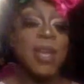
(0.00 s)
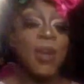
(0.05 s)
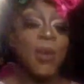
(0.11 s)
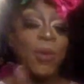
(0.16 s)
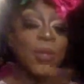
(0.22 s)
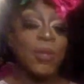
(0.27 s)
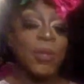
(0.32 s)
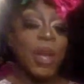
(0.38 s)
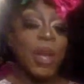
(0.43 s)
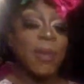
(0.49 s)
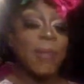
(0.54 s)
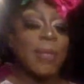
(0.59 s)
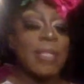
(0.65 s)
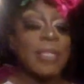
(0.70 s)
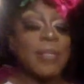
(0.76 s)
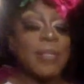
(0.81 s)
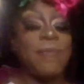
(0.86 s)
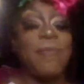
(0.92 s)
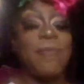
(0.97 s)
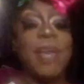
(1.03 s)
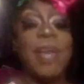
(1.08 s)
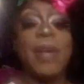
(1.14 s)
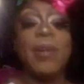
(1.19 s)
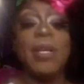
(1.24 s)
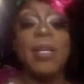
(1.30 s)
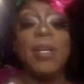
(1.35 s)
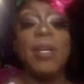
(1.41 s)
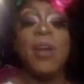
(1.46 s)
or you commented
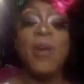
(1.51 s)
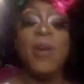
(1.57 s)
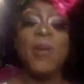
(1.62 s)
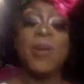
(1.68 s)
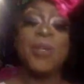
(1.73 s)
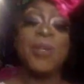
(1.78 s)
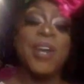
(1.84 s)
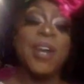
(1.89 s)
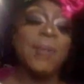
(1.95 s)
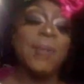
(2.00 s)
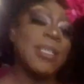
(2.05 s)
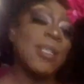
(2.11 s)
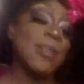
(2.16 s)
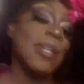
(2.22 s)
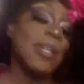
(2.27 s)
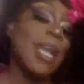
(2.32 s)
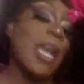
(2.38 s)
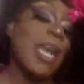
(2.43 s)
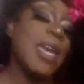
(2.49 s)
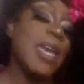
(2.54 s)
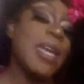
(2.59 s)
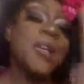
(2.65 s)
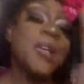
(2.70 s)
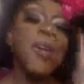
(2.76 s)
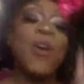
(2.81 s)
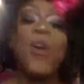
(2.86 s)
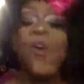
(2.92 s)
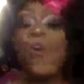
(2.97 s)
fairy, or you commented Hank,